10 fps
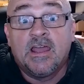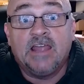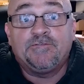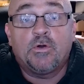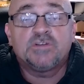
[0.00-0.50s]

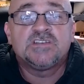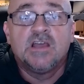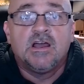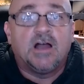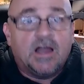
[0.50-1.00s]
Hey folks,
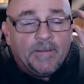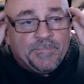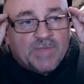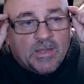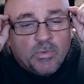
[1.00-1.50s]
um,
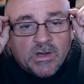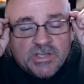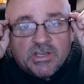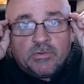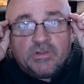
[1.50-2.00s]
I want to
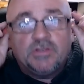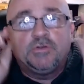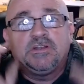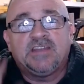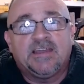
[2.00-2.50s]
share with you
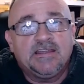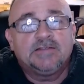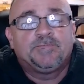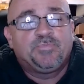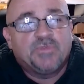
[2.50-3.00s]
today
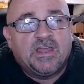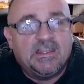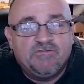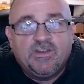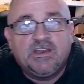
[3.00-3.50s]

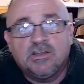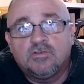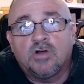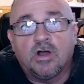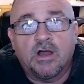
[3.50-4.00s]
a
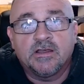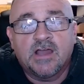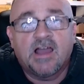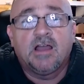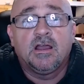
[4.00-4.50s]
video on,
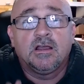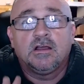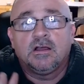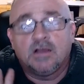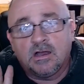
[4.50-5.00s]

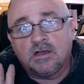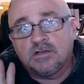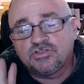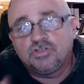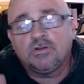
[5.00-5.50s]
uh,
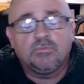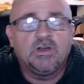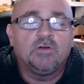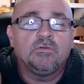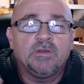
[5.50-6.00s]

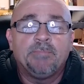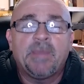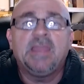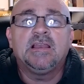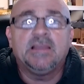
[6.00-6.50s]
well,
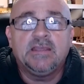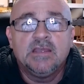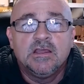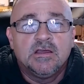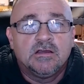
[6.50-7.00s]
mainly
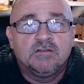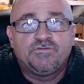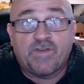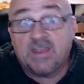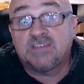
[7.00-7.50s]

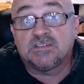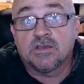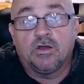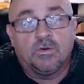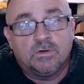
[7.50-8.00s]
fake
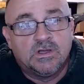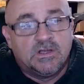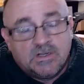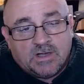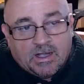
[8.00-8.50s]
snow.
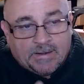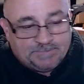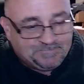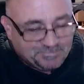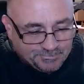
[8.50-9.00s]
Um,